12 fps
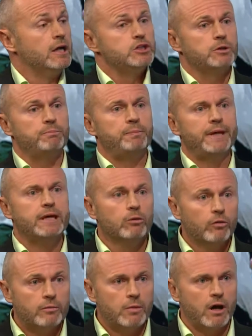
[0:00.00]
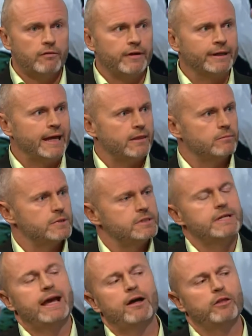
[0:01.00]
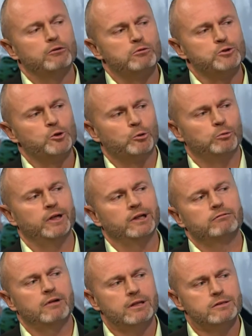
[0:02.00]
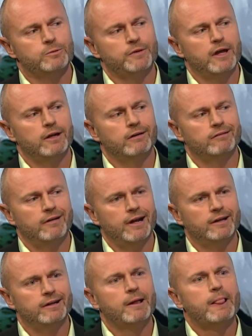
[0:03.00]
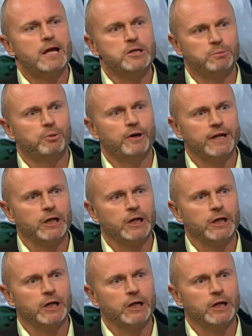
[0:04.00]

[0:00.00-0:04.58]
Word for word: To peel them off and get them to see how their resort really runs when they're not around is pretty